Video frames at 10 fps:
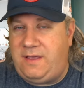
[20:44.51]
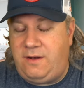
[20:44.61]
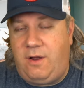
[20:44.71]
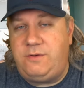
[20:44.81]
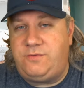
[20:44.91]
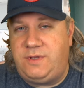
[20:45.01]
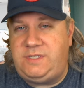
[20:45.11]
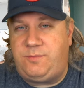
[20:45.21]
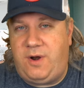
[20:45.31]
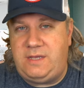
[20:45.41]
You know, I was really
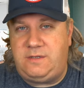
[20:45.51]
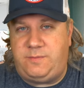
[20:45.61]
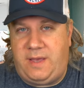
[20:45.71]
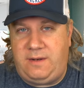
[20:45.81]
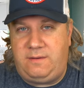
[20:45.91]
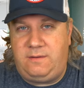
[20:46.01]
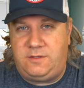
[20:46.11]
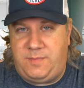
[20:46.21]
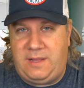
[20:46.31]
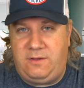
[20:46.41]
surprised those Penn those
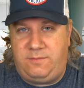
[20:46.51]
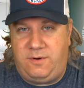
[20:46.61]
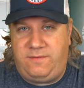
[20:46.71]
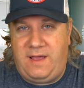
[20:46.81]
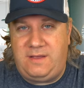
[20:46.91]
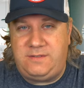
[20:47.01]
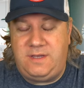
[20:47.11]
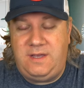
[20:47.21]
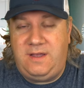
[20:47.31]
Penn low profiles.